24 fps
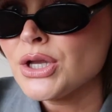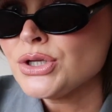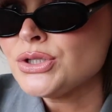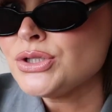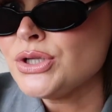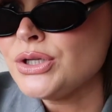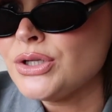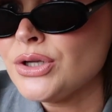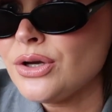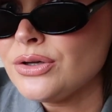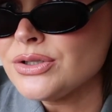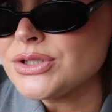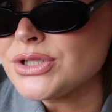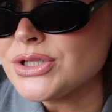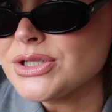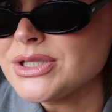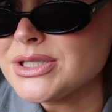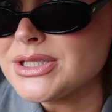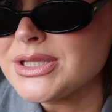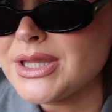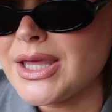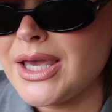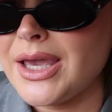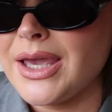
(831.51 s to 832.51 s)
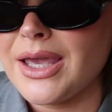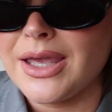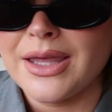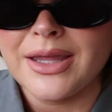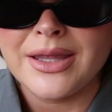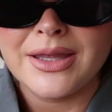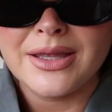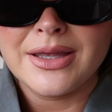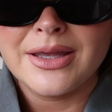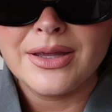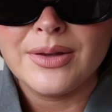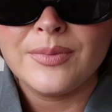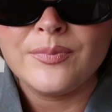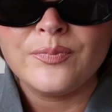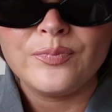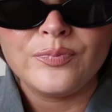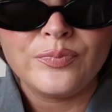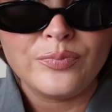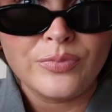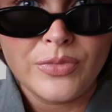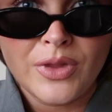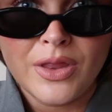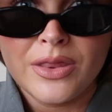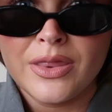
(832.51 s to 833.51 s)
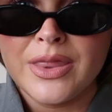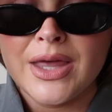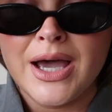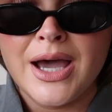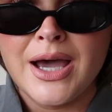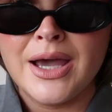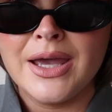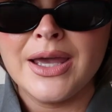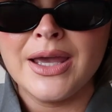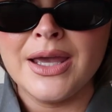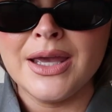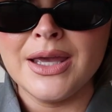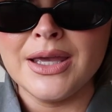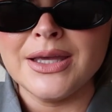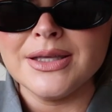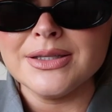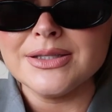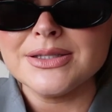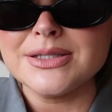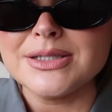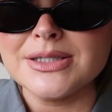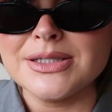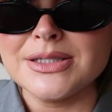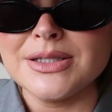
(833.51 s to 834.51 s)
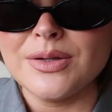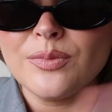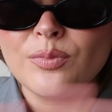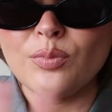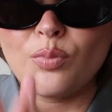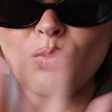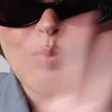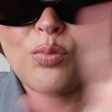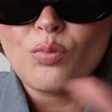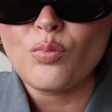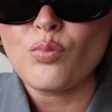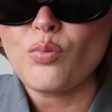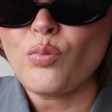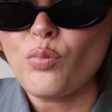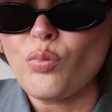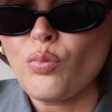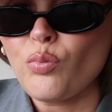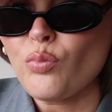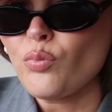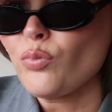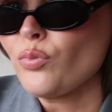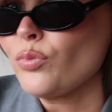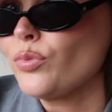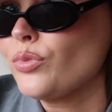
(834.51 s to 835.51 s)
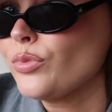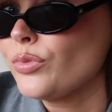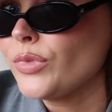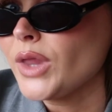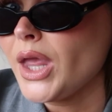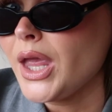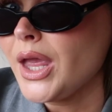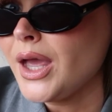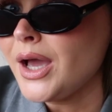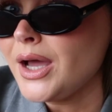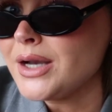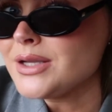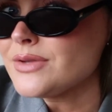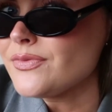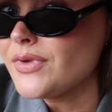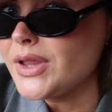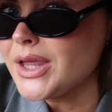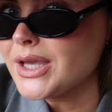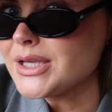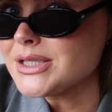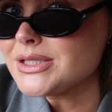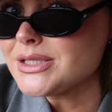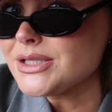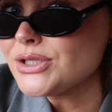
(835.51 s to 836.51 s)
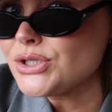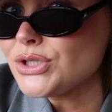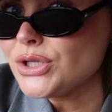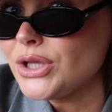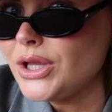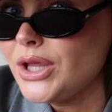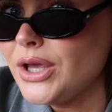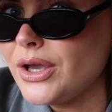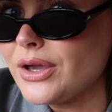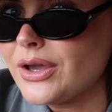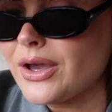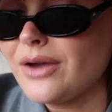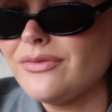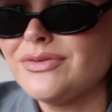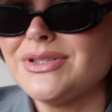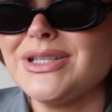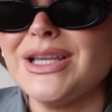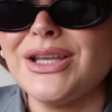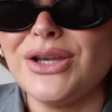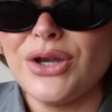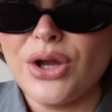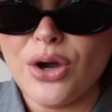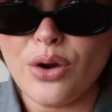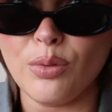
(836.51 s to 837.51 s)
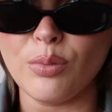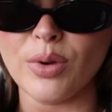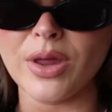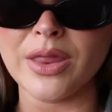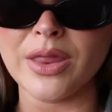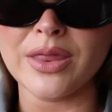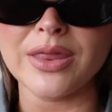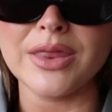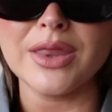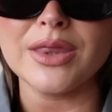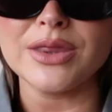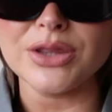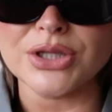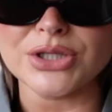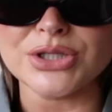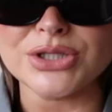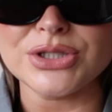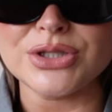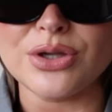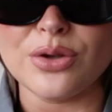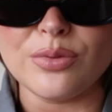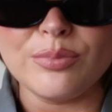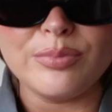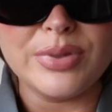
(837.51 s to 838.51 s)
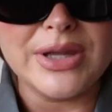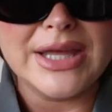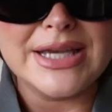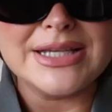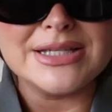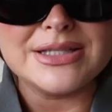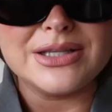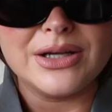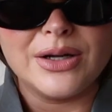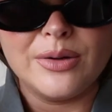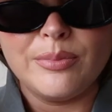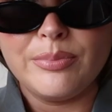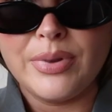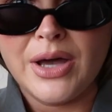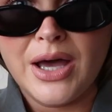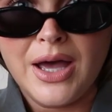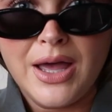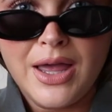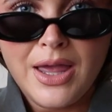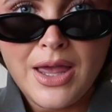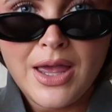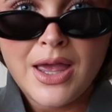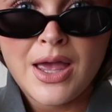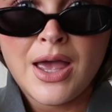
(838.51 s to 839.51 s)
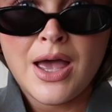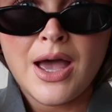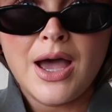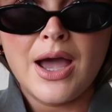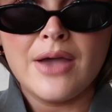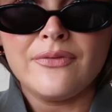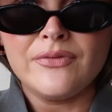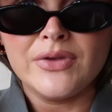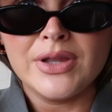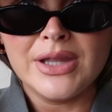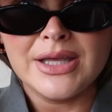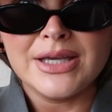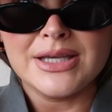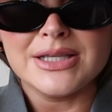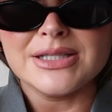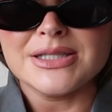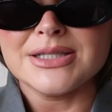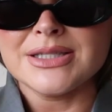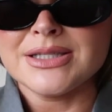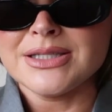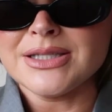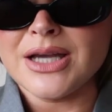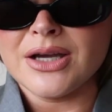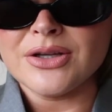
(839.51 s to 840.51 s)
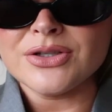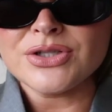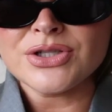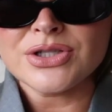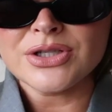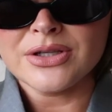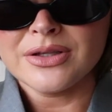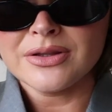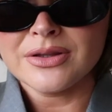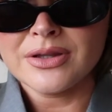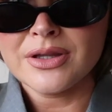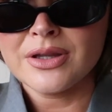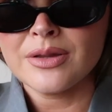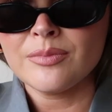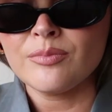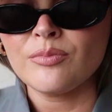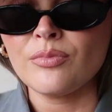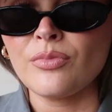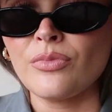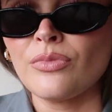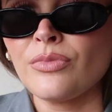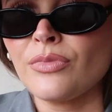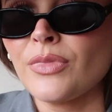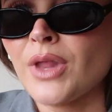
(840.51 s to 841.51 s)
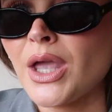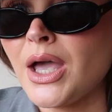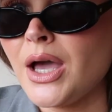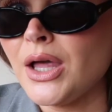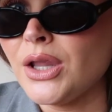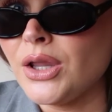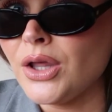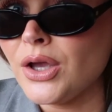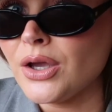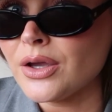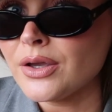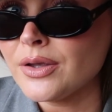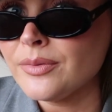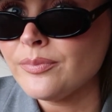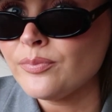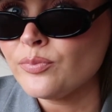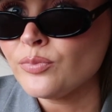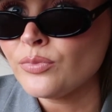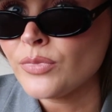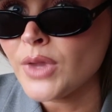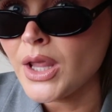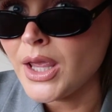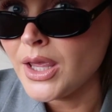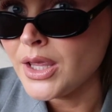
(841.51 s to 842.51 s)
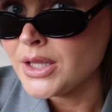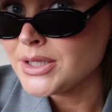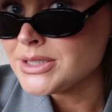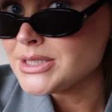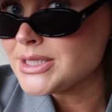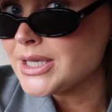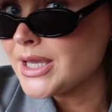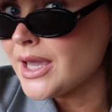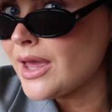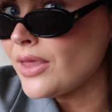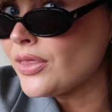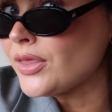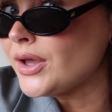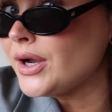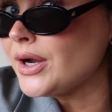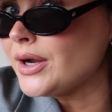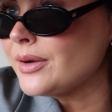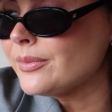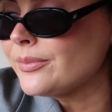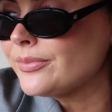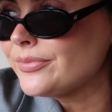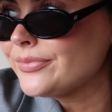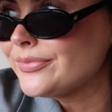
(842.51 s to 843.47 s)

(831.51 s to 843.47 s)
Do you not just think that is, I just feel like it's such a look. Obviously not with the suit blazer, but I feel like it's such a look together.